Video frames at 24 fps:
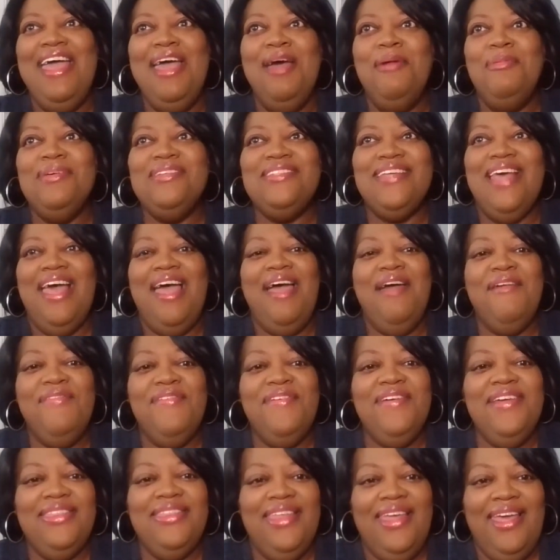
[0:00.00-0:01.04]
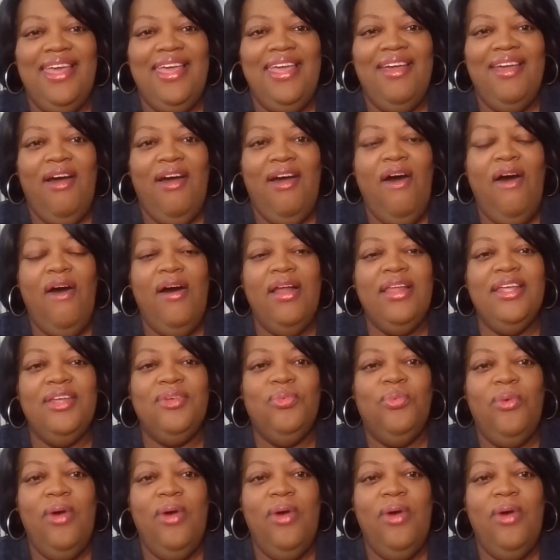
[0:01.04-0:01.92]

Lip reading: It was everything all at